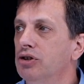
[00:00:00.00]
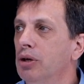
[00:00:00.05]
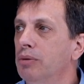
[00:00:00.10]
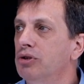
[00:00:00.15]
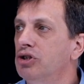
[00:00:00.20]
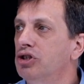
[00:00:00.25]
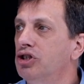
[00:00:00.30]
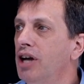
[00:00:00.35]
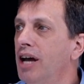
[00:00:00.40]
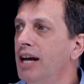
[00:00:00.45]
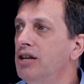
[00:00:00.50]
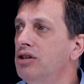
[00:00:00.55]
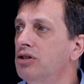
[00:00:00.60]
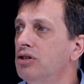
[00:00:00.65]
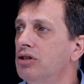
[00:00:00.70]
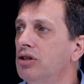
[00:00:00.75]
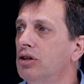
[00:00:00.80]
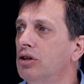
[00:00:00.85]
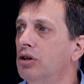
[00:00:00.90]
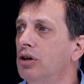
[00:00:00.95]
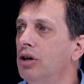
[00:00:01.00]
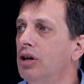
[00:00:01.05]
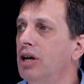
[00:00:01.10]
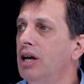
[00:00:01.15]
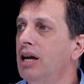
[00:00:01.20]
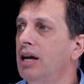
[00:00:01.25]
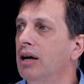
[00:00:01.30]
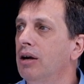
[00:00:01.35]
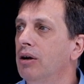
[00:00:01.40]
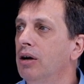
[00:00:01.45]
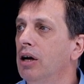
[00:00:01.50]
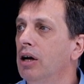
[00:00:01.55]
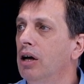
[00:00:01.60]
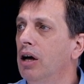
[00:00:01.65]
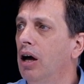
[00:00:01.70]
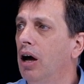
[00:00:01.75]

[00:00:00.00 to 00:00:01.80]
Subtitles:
So as changes occur here